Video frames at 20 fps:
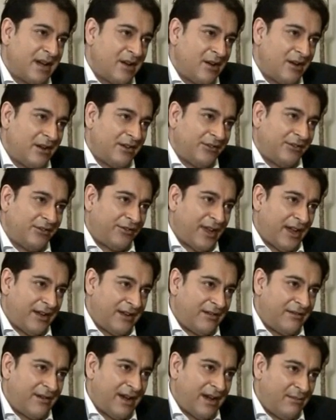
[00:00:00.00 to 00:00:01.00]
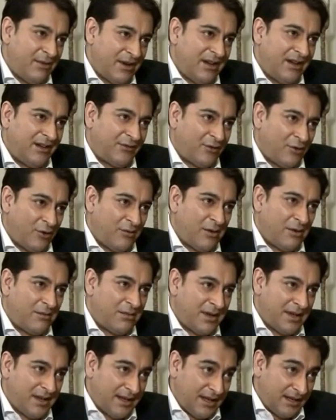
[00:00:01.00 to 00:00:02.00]
because Saudi Arabia does crop
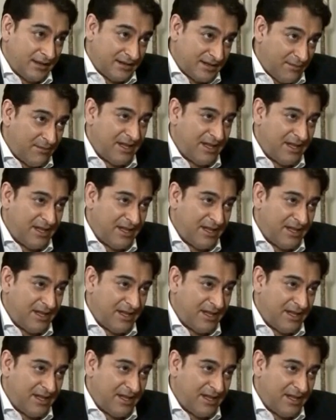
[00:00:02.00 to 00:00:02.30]
up in